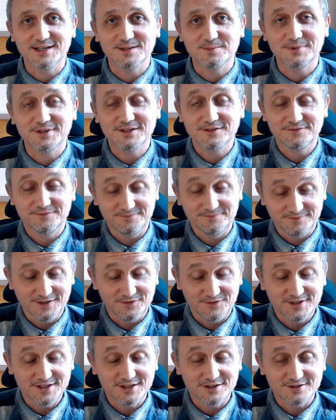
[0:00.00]
But if you
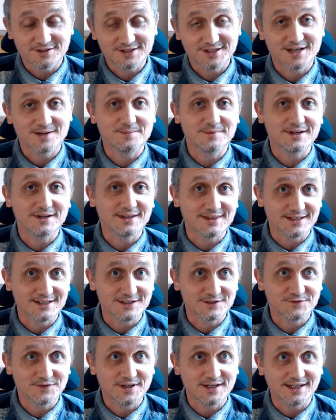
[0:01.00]
didn't know it's coming, then
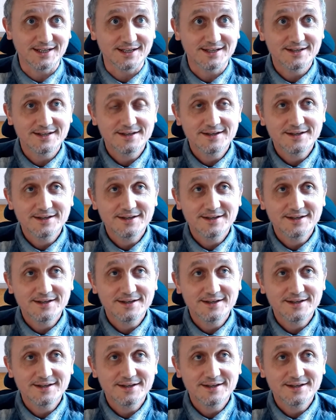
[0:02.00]
it's funny.